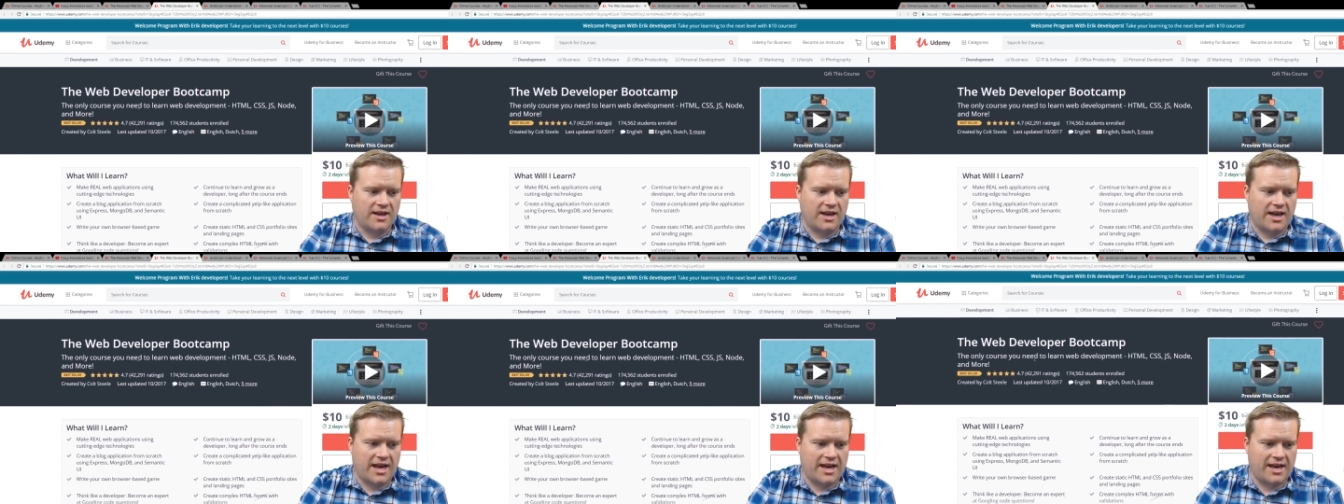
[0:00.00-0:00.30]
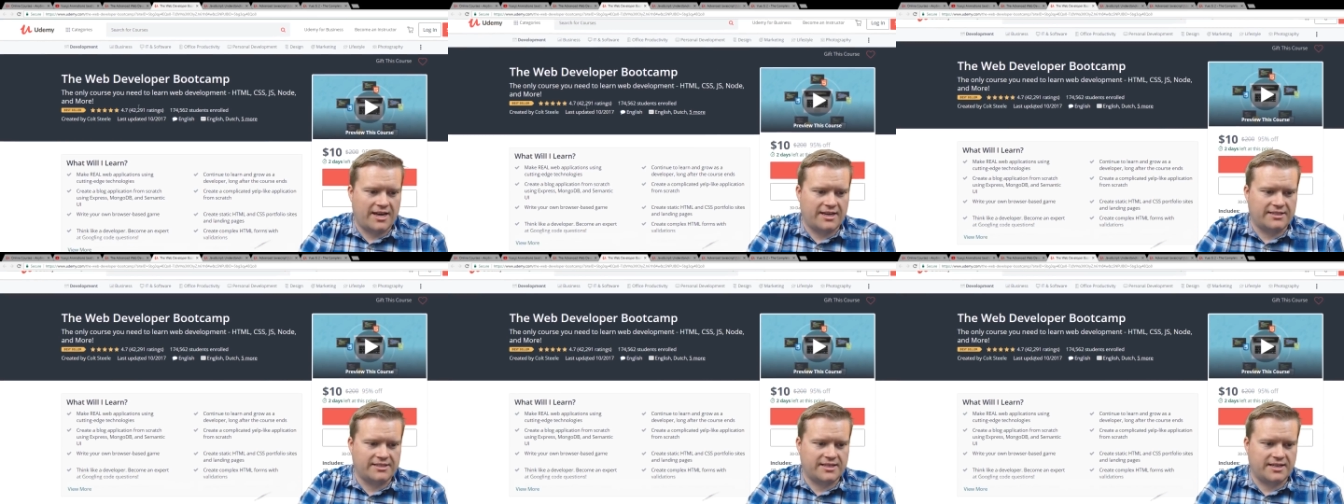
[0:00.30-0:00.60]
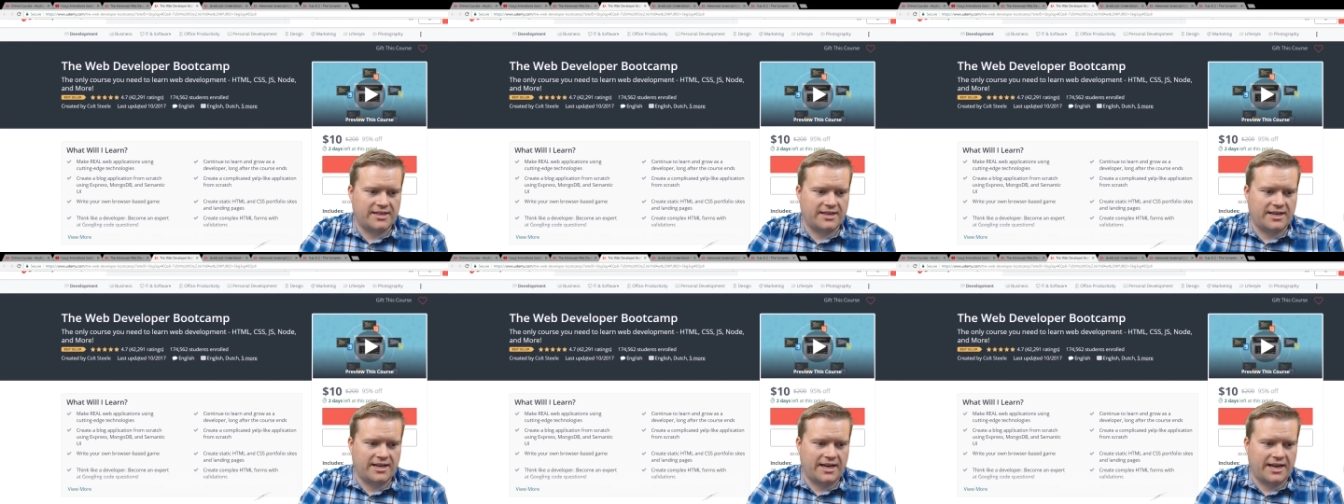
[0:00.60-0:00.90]
and
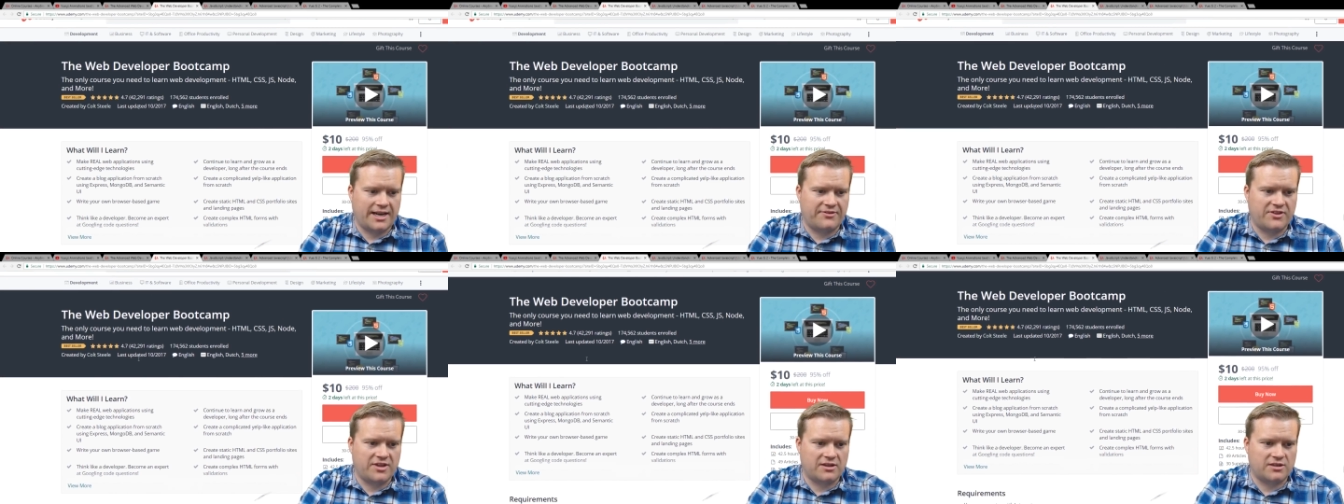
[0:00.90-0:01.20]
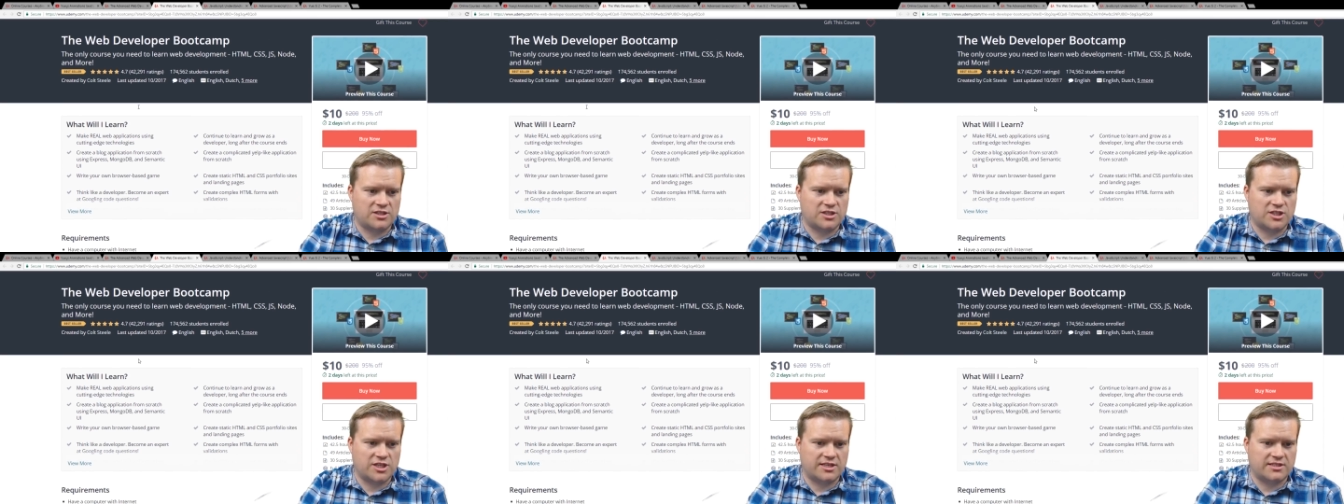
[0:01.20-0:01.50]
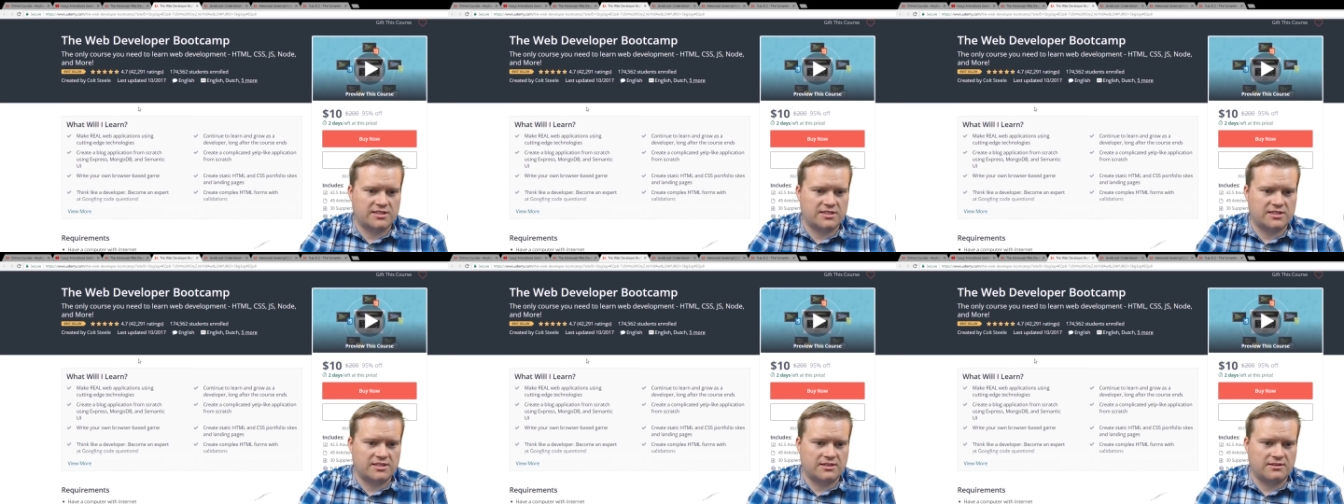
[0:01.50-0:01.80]
uh, I think
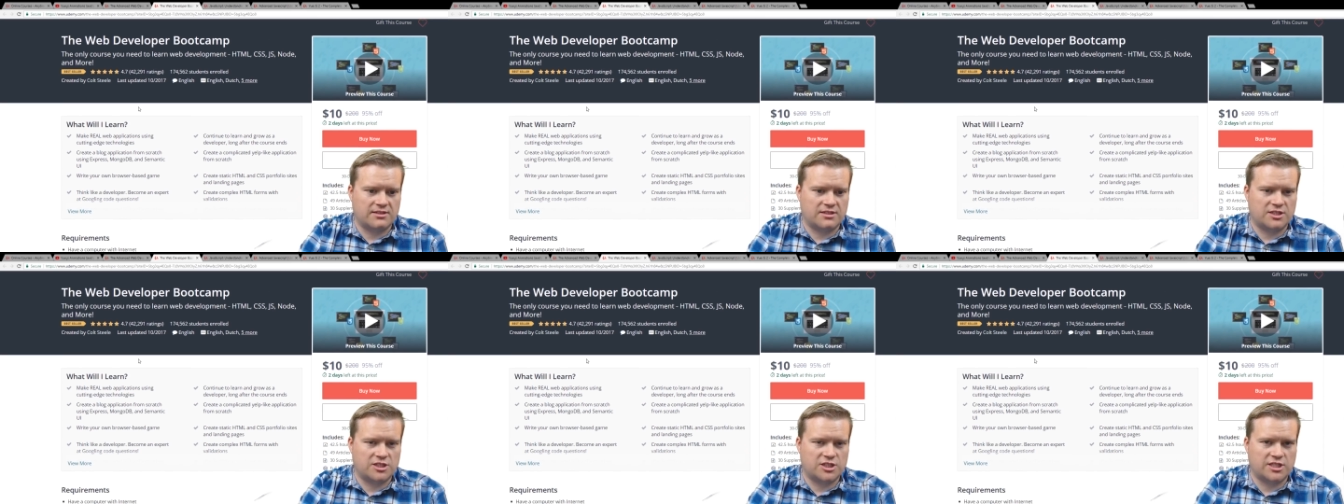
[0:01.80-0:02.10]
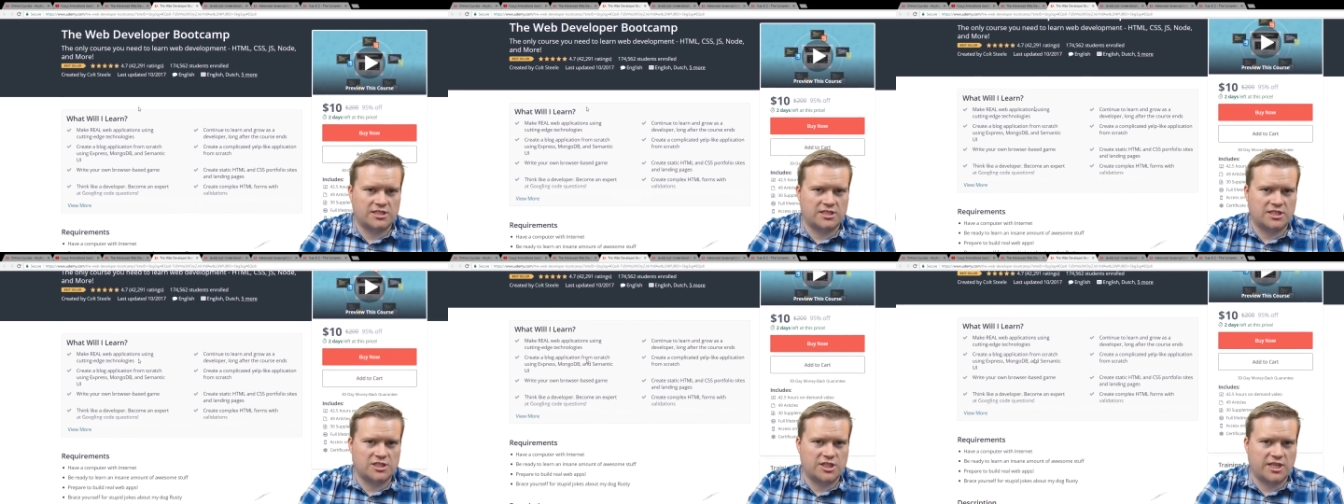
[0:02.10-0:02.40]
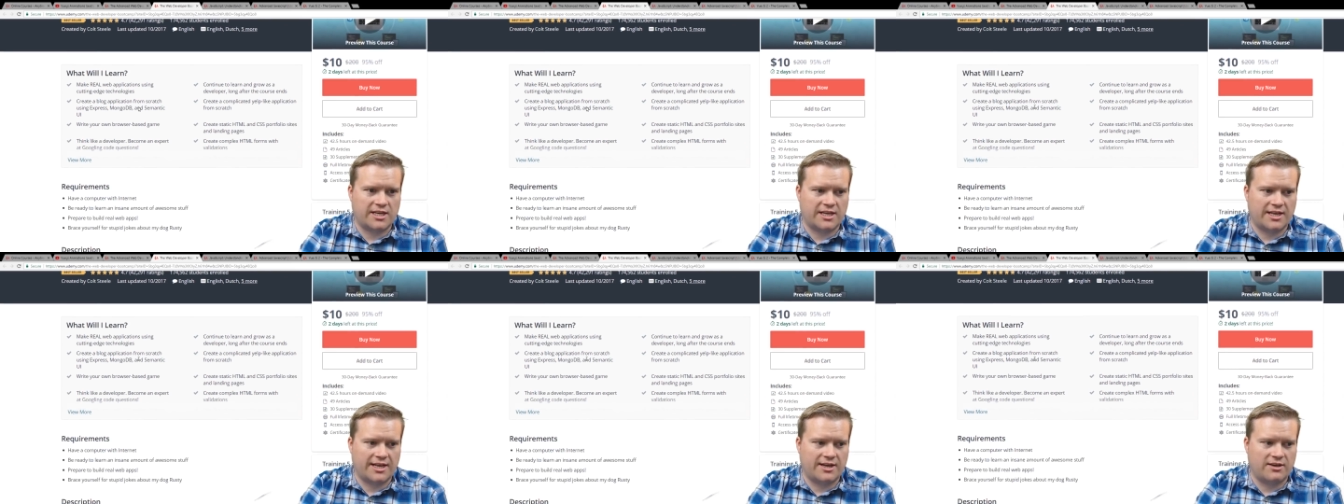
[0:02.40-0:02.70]
just just to
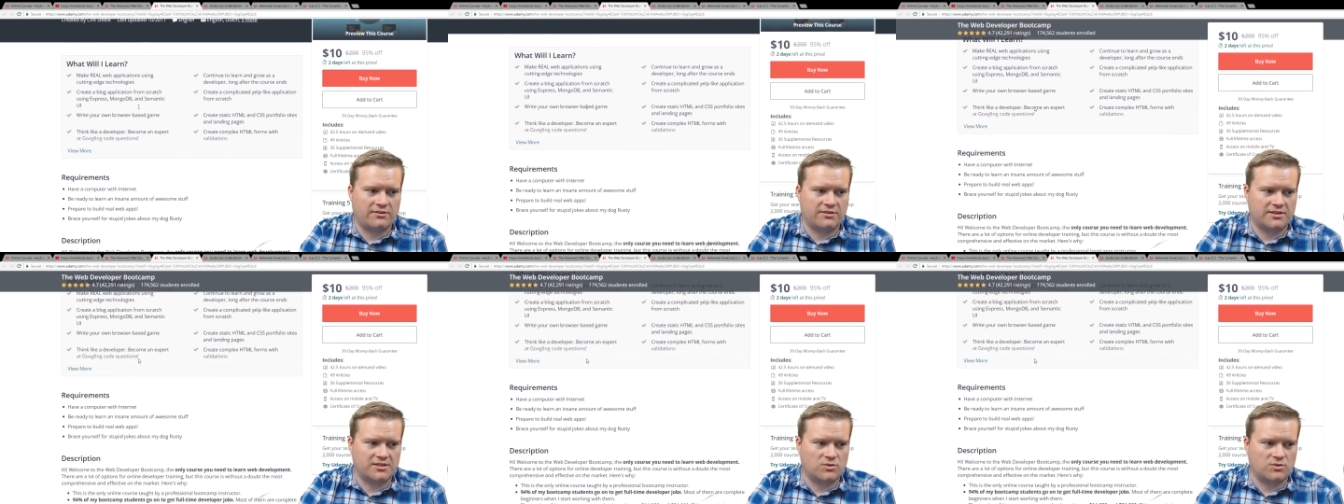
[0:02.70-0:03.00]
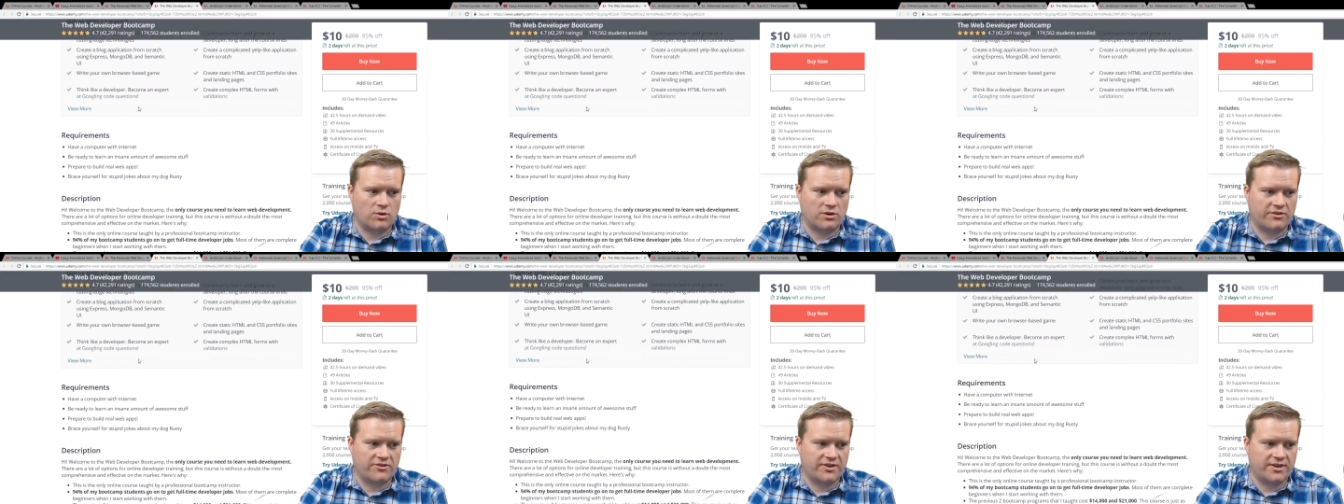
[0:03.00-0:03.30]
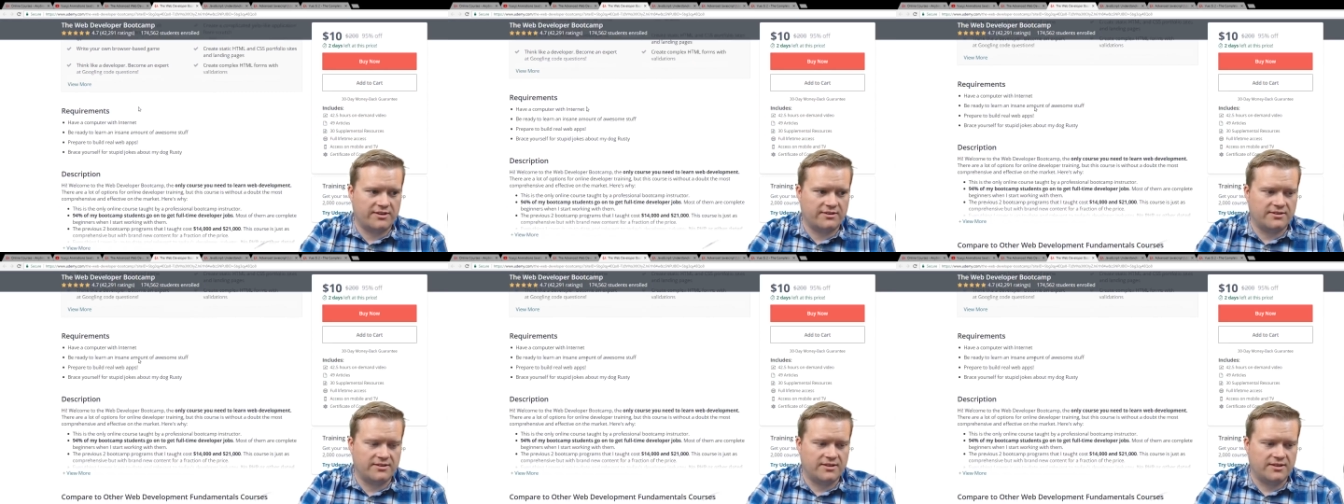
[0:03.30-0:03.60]
check it out, it's worth
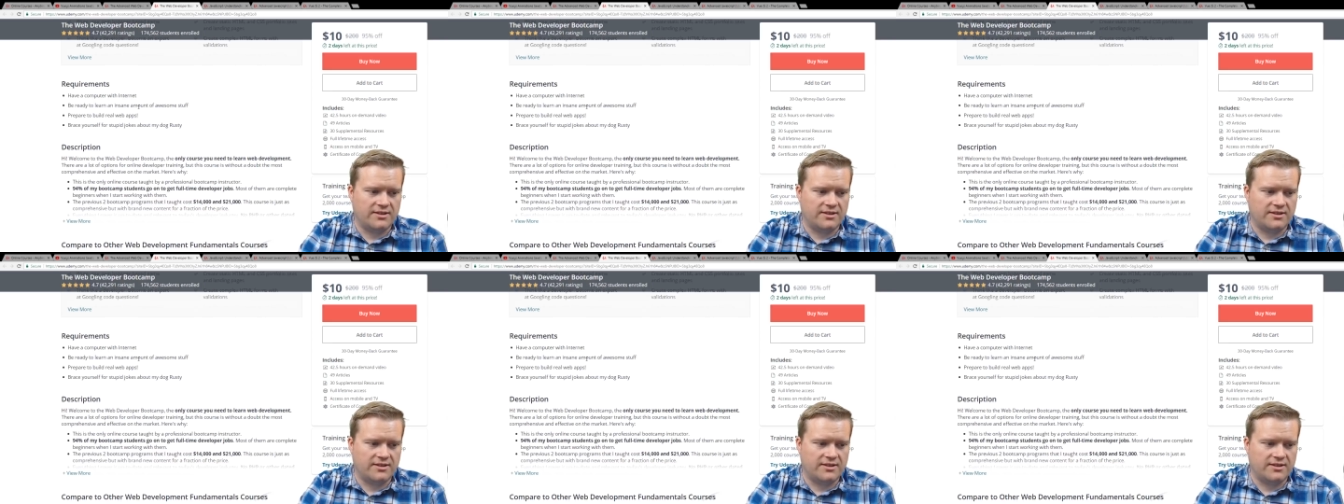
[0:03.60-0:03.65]
it.